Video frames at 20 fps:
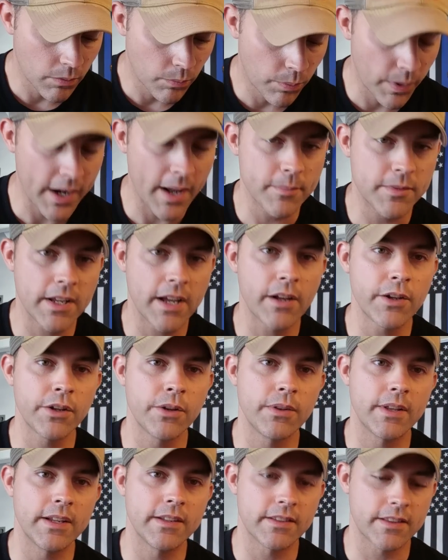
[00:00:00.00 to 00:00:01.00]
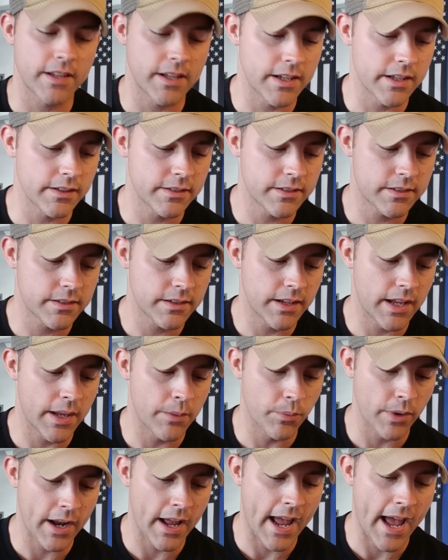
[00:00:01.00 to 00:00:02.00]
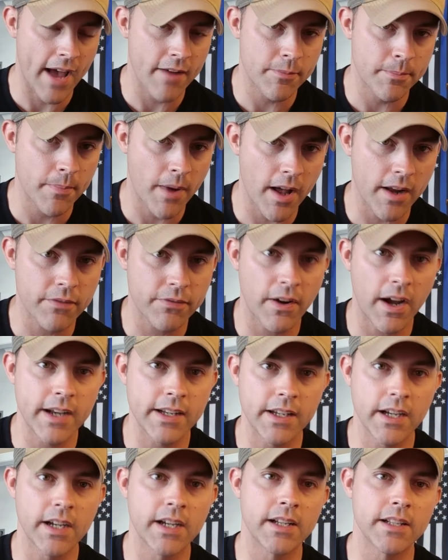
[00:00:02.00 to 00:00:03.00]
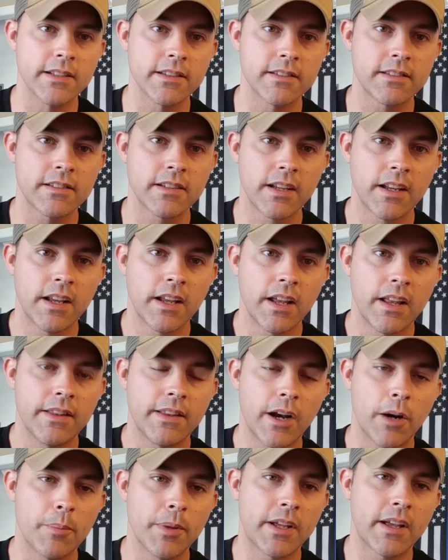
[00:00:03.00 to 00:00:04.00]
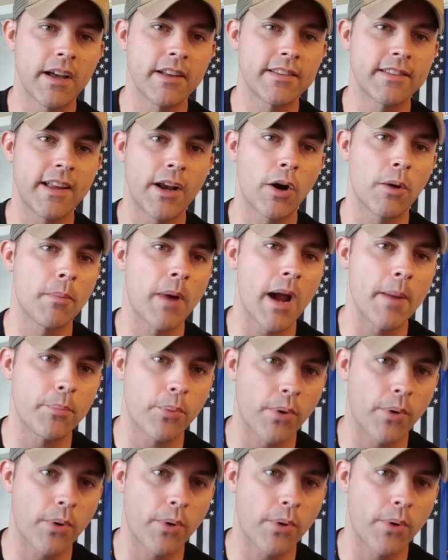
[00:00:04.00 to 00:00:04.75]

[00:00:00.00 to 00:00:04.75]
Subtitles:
when I'm telling you these things, and when I have modified guns, they're because they are my